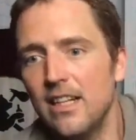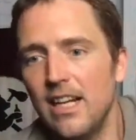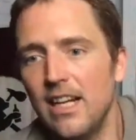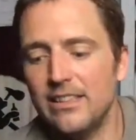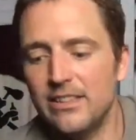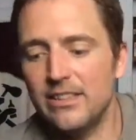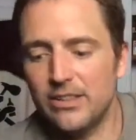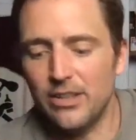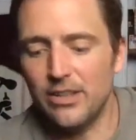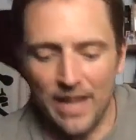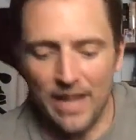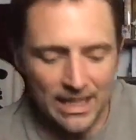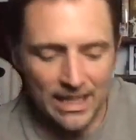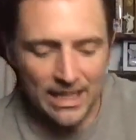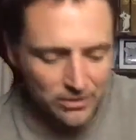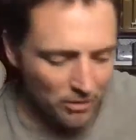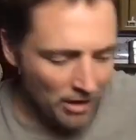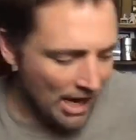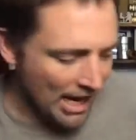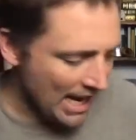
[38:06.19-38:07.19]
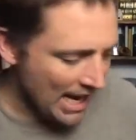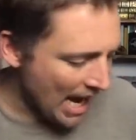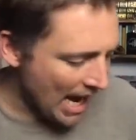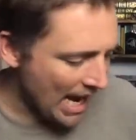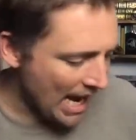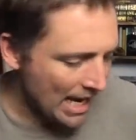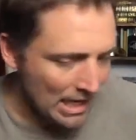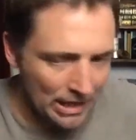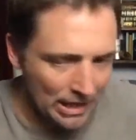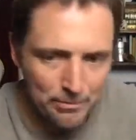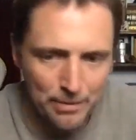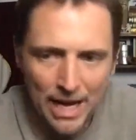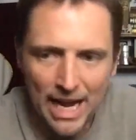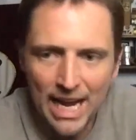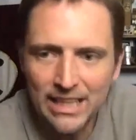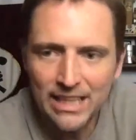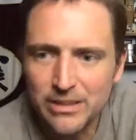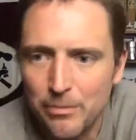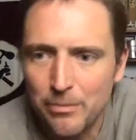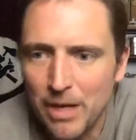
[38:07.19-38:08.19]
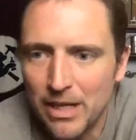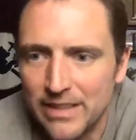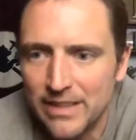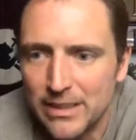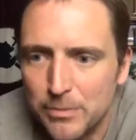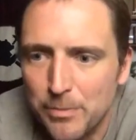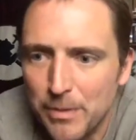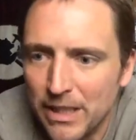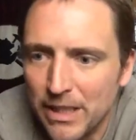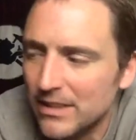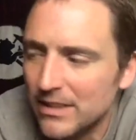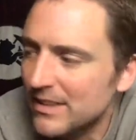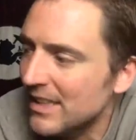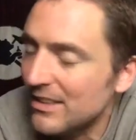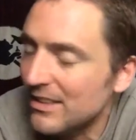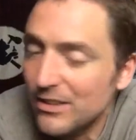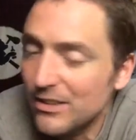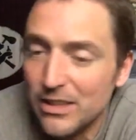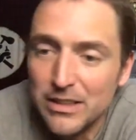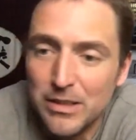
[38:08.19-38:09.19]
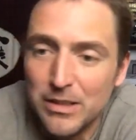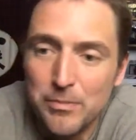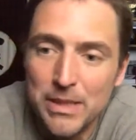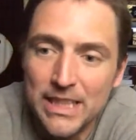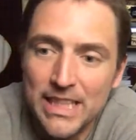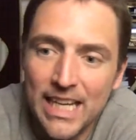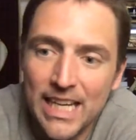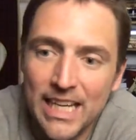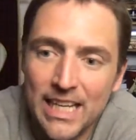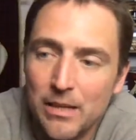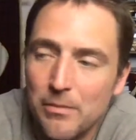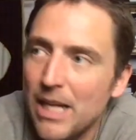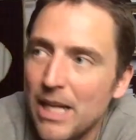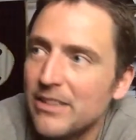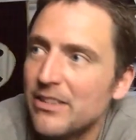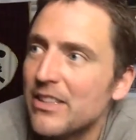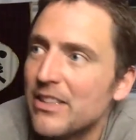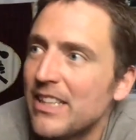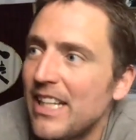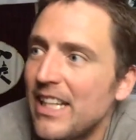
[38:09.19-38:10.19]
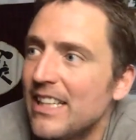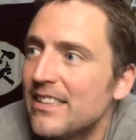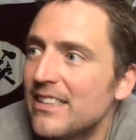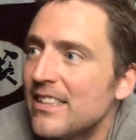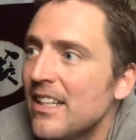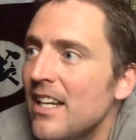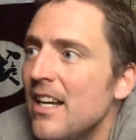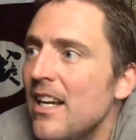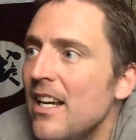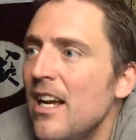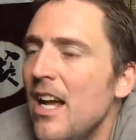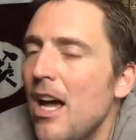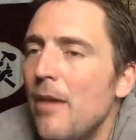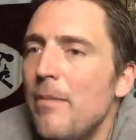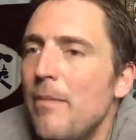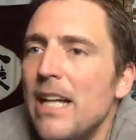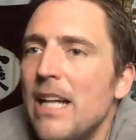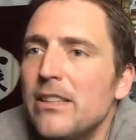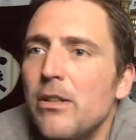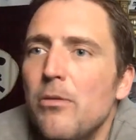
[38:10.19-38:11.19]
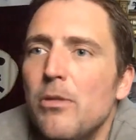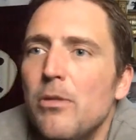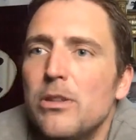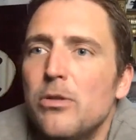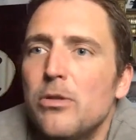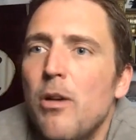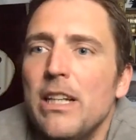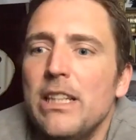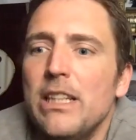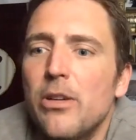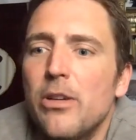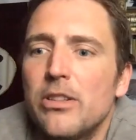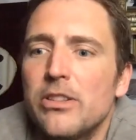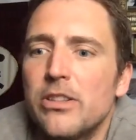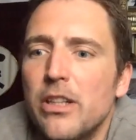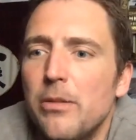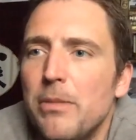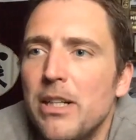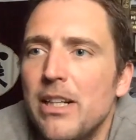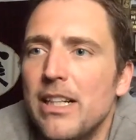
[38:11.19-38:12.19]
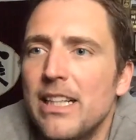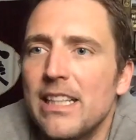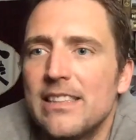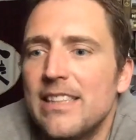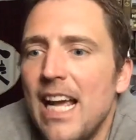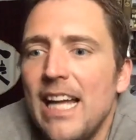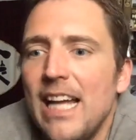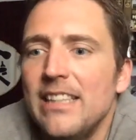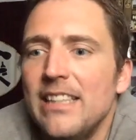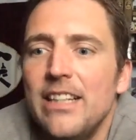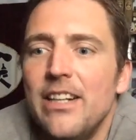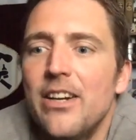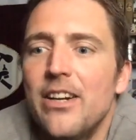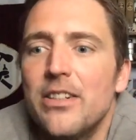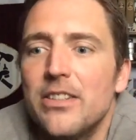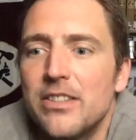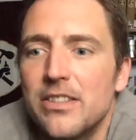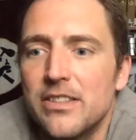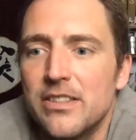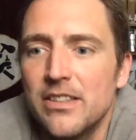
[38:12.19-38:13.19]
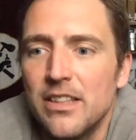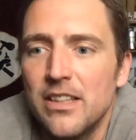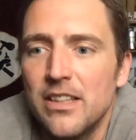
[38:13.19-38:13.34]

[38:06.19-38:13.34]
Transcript: And so that's why I am passionate about this, because this is just the beginning. Imagine what 20-year-olds are going to be like in 10 years.